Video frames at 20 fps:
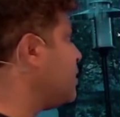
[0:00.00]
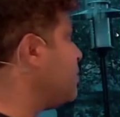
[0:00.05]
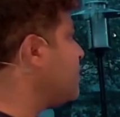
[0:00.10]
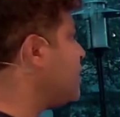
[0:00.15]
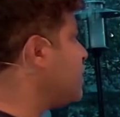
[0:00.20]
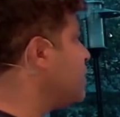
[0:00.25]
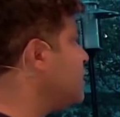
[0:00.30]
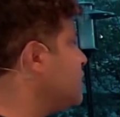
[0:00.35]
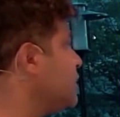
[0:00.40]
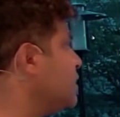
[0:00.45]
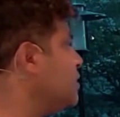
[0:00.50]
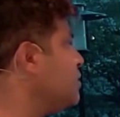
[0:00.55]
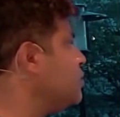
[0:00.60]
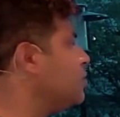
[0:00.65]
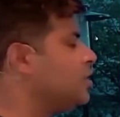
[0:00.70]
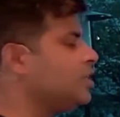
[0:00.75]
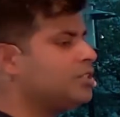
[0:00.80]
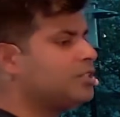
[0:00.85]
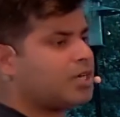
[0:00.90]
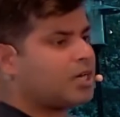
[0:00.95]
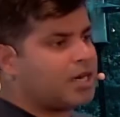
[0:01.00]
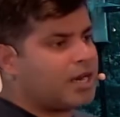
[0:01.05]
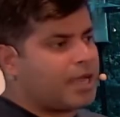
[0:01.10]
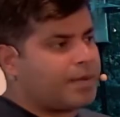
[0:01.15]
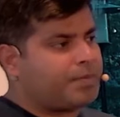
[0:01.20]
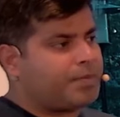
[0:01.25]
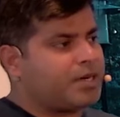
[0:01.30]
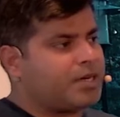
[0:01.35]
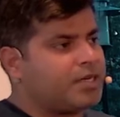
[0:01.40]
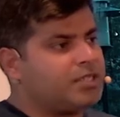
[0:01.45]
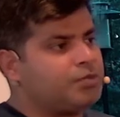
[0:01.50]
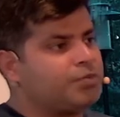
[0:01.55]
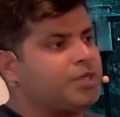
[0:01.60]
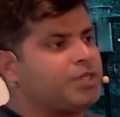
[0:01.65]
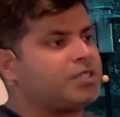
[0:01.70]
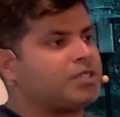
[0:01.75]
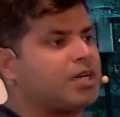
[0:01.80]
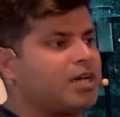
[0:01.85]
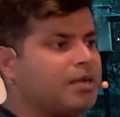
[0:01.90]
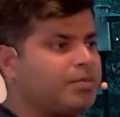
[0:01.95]
these are libraries which
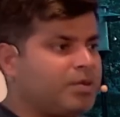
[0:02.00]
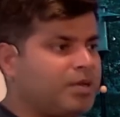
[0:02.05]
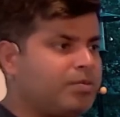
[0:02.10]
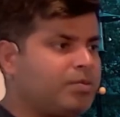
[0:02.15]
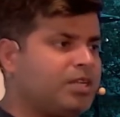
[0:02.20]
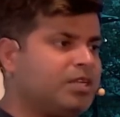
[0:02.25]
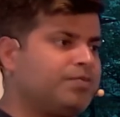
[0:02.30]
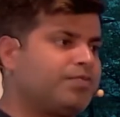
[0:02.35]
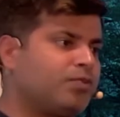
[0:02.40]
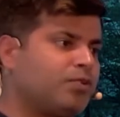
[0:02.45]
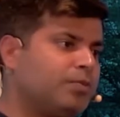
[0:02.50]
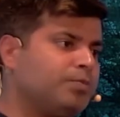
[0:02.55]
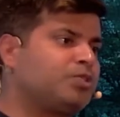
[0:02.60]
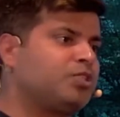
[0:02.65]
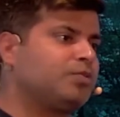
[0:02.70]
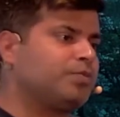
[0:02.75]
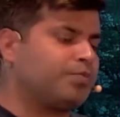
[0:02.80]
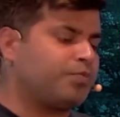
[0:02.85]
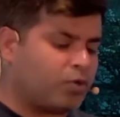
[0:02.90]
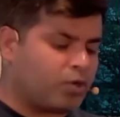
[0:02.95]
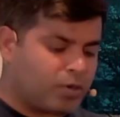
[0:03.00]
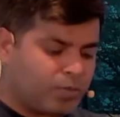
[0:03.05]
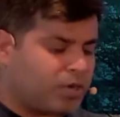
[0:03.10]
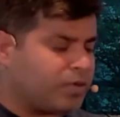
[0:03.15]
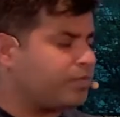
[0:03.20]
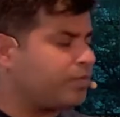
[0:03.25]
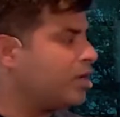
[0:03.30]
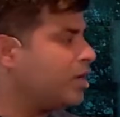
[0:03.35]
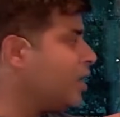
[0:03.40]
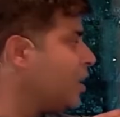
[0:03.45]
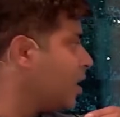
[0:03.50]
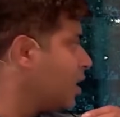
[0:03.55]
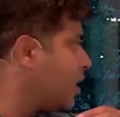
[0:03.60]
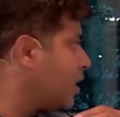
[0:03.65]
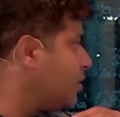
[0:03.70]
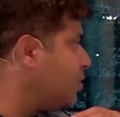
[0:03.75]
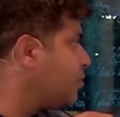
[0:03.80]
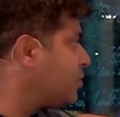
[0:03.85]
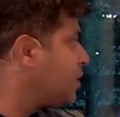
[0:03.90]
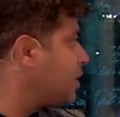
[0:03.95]
are available in form of
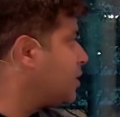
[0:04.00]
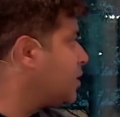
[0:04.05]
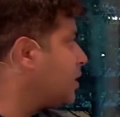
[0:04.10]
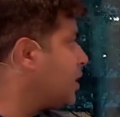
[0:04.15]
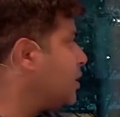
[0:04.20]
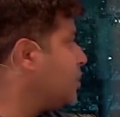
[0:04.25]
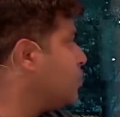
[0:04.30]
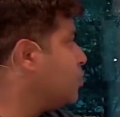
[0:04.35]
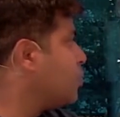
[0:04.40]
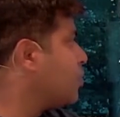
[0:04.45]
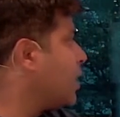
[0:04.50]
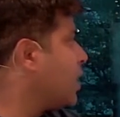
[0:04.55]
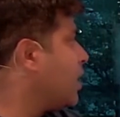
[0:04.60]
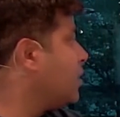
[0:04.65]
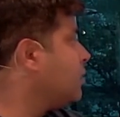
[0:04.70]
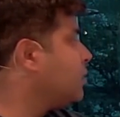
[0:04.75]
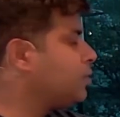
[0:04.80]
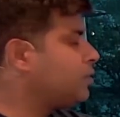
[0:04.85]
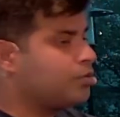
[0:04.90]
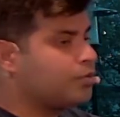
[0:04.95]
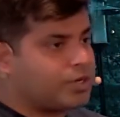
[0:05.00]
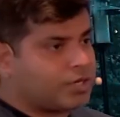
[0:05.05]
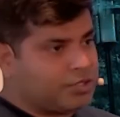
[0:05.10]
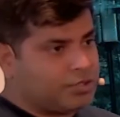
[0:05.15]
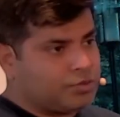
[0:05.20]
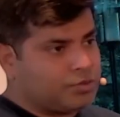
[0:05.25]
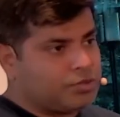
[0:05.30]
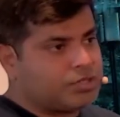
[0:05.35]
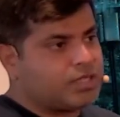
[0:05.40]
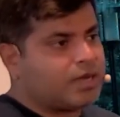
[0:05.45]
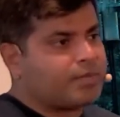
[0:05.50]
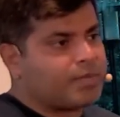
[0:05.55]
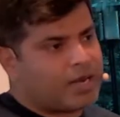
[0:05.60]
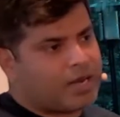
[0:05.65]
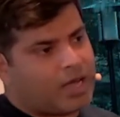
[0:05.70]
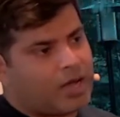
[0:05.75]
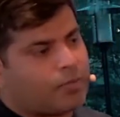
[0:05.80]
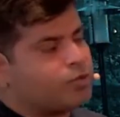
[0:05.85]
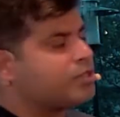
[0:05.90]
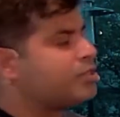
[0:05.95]
construct, and you can use them. And I
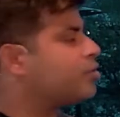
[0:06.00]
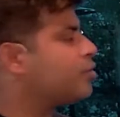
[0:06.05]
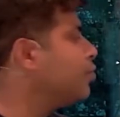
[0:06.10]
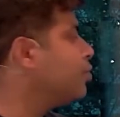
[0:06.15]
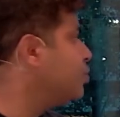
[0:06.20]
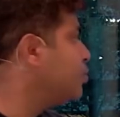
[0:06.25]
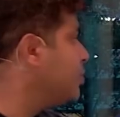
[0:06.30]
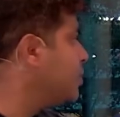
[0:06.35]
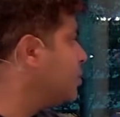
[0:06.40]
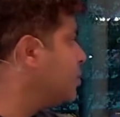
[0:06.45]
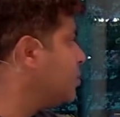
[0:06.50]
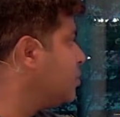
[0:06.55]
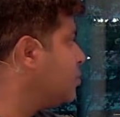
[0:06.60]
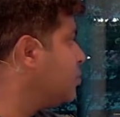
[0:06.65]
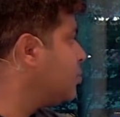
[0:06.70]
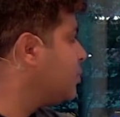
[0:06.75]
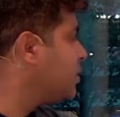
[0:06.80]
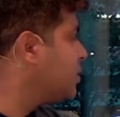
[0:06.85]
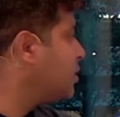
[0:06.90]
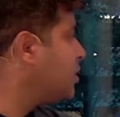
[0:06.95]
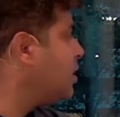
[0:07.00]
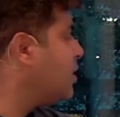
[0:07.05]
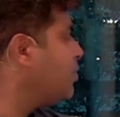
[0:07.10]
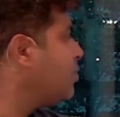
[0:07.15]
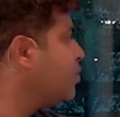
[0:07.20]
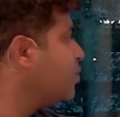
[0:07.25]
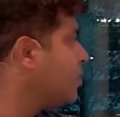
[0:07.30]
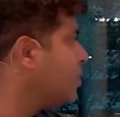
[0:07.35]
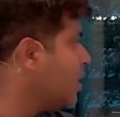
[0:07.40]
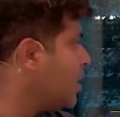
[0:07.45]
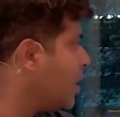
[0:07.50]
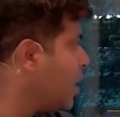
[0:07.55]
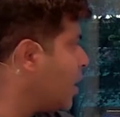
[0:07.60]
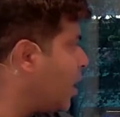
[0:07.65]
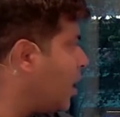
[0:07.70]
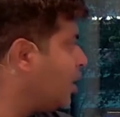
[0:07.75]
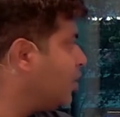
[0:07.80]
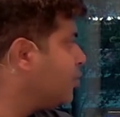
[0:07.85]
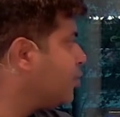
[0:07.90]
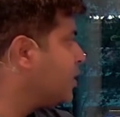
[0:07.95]
will show you during the demo how
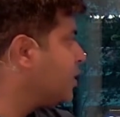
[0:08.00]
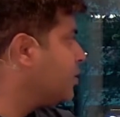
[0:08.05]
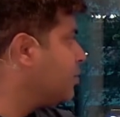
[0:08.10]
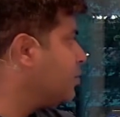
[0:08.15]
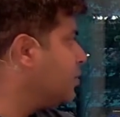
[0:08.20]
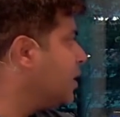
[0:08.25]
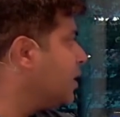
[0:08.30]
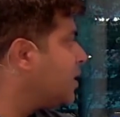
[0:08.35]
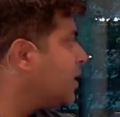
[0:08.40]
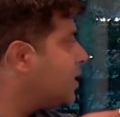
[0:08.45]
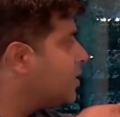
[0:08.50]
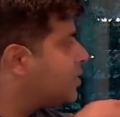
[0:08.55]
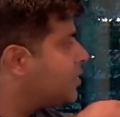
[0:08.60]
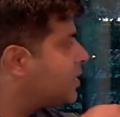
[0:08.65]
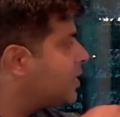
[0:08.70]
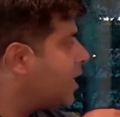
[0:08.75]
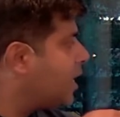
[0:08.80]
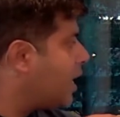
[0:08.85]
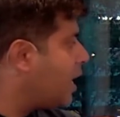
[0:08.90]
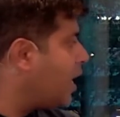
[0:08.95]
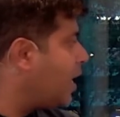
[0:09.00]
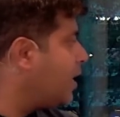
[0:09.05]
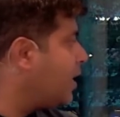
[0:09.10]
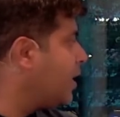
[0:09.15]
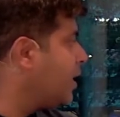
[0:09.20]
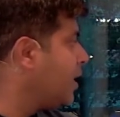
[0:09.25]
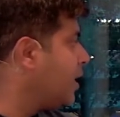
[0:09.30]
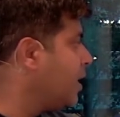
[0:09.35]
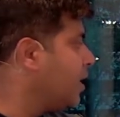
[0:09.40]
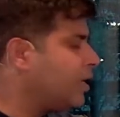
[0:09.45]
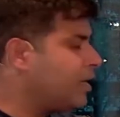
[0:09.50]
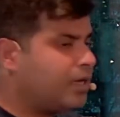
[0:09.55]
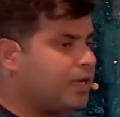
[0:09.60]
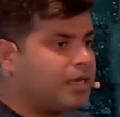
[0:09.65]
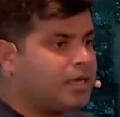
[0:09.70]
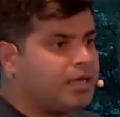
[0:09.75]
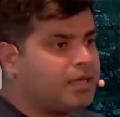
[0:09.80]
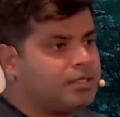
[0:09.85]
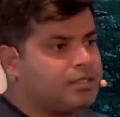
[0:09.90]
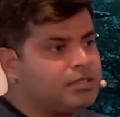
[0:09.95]
you can do that. And CLI
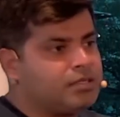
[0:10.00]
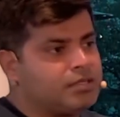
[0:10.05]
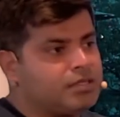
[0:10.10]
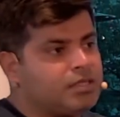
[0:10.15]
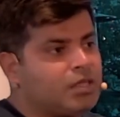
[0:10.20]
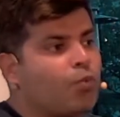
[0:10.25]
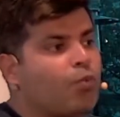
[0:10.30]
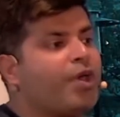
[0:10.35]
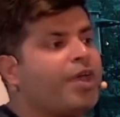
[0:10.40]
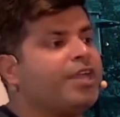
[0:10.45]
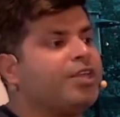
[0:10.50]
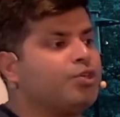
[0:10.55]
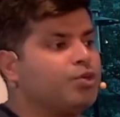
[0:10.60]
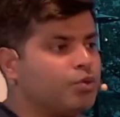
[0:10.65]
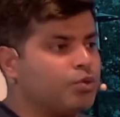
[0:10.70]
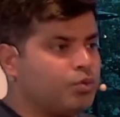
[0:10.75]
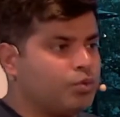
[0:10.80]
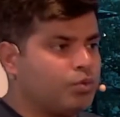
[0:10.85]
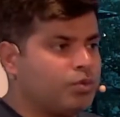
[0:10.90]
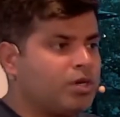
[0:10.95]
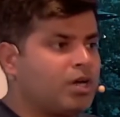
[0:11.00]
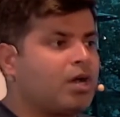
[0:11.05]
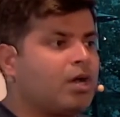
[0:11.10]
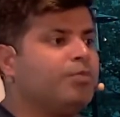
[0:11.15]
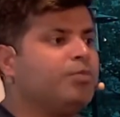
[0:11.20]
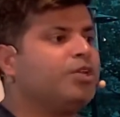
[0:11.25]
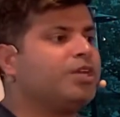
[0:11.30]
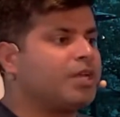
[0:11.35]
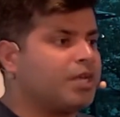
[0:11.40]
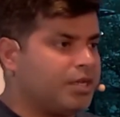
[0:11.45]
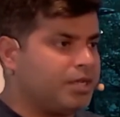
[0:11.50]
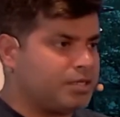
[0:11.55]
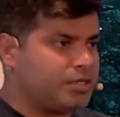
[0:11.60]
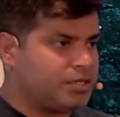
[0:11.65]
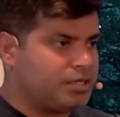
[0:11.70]
is the way you communicate,